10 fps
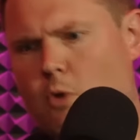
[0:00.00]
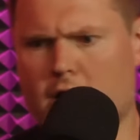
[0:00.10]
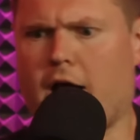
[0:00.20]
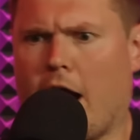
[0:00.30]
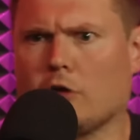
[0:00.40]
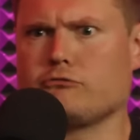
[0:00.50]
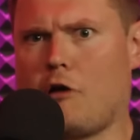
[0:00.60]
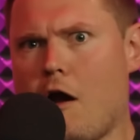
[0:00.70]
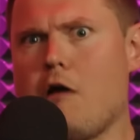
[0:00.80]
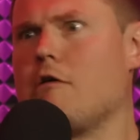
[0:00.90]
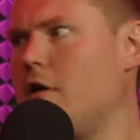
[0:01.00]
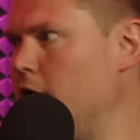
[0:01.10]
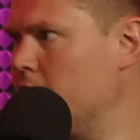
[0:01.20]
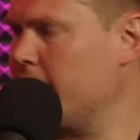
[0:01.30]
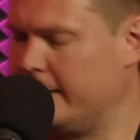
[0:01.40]
where the hell's Raw
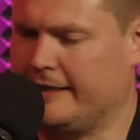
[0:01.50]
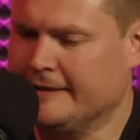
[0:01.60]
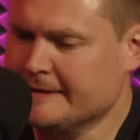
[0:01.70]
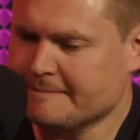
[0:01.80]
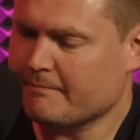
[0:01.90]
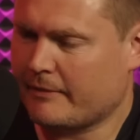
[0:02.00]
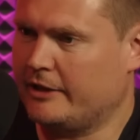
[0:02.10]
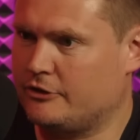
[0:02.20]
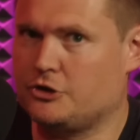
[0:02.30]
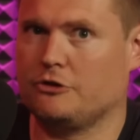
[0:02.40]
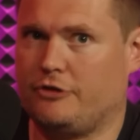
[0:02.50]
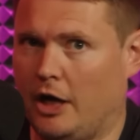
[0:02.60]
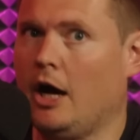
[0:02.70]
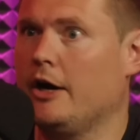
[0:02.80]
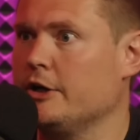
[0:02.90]
gone? Like that. It's just
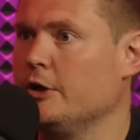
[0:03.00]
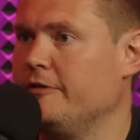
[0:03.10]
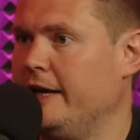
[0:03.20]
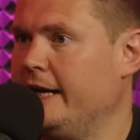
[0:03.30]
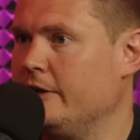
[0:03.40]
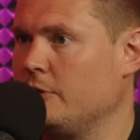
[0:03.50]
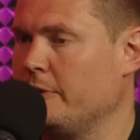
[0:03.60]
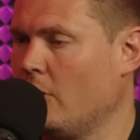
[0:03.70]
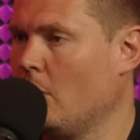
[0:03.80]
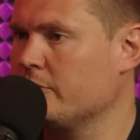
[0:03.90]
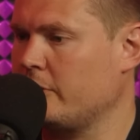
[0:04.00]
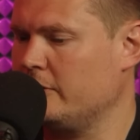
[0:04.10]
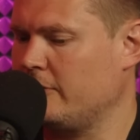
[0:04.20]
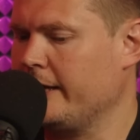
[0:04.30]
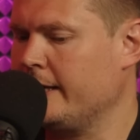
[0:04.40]
harder over here. So we've always got
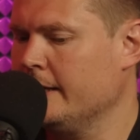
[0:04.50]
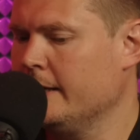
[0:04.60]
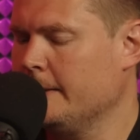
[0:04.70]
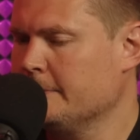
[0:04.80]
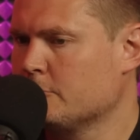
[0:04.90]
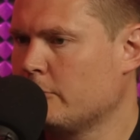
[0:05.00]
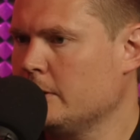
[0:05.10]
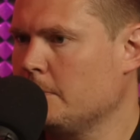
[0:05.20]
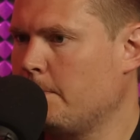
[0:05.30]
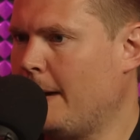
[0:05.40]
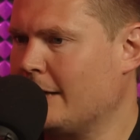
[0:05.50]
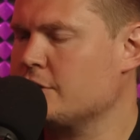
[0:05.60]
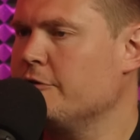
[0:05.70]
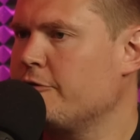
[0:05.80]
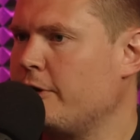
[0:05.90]
this like real
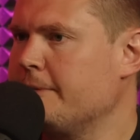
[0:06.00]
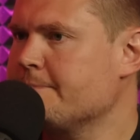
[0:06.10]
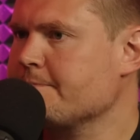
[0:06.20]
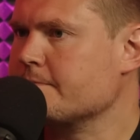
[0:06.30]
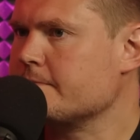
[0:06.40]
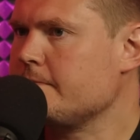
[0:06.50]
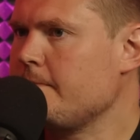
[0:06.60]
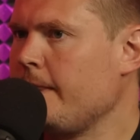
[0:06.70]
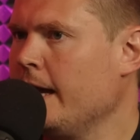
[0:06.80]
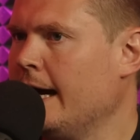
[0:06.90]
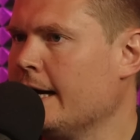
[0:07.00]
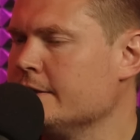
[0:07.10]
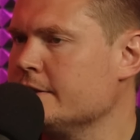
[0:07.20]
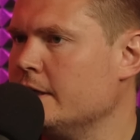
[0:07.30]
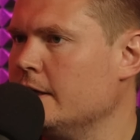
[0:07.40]
passion for it.
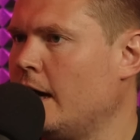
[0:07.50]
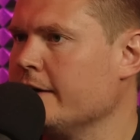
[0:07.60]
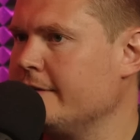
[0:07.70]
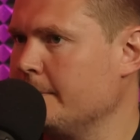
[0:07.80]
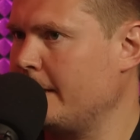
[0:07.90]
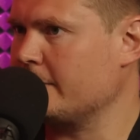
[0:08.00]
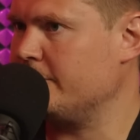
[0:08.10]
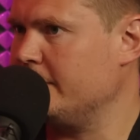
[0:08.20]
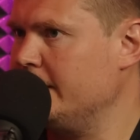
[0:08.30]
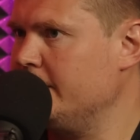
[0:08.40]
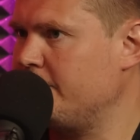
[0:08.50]
And I think back to the